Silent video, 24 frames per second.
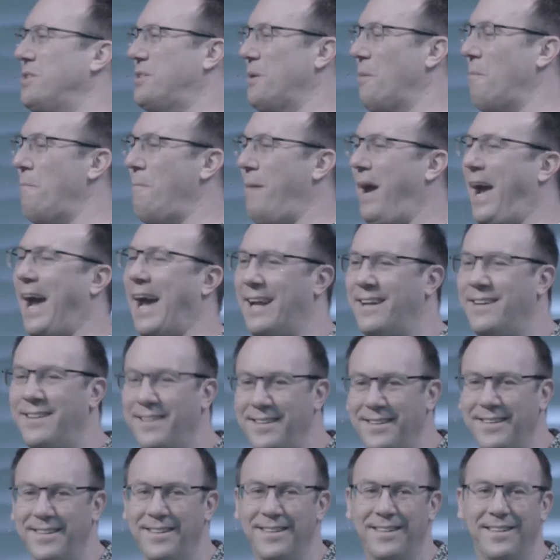a man
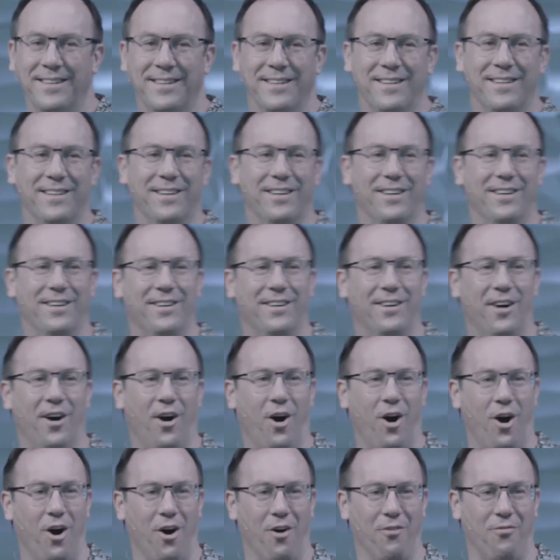
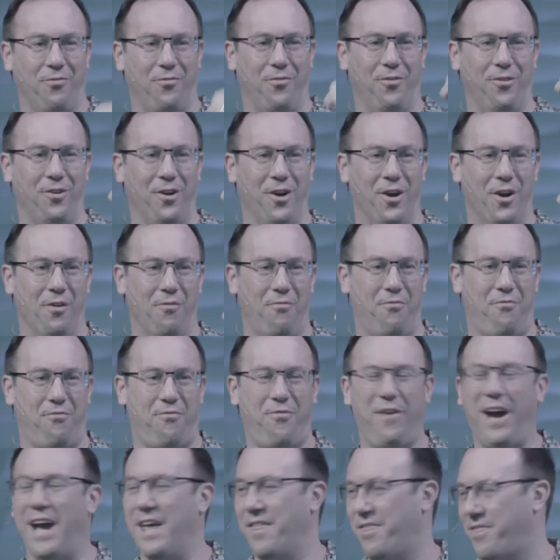of
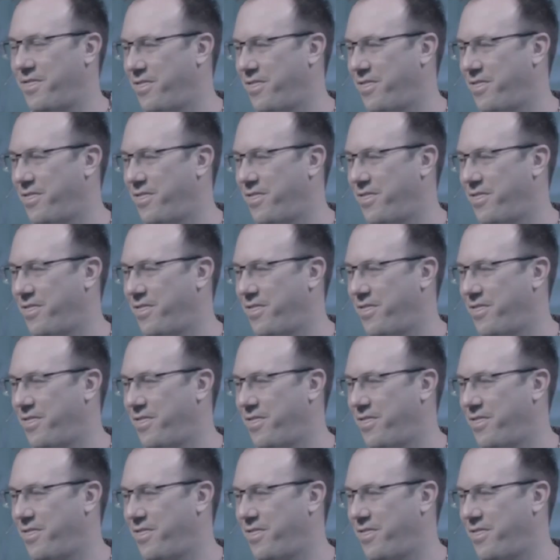faith.